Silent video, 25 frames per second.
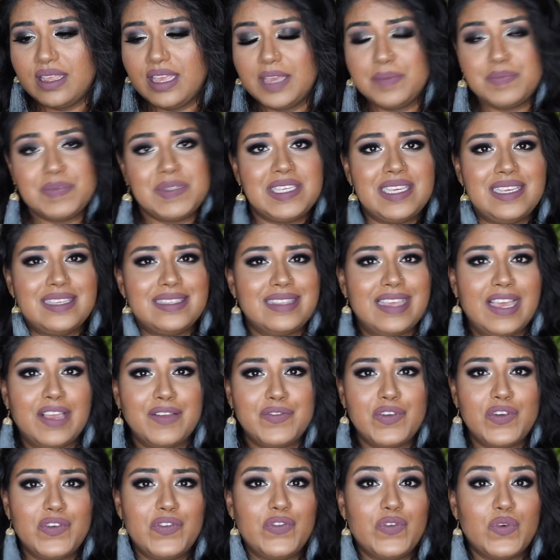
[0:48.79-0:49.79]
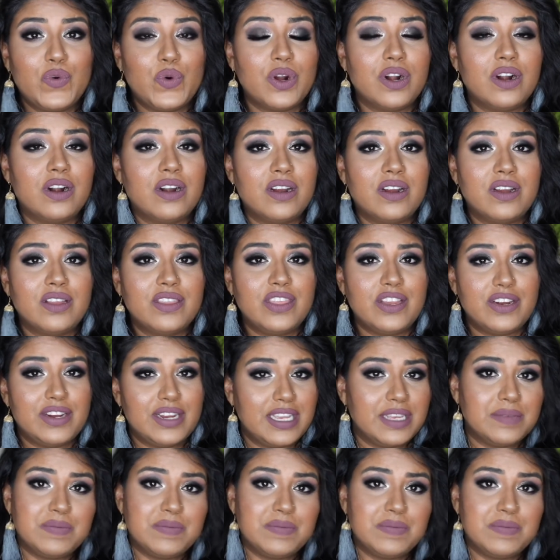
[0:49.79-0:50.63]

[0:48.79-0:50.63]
Ipsy is thankful for their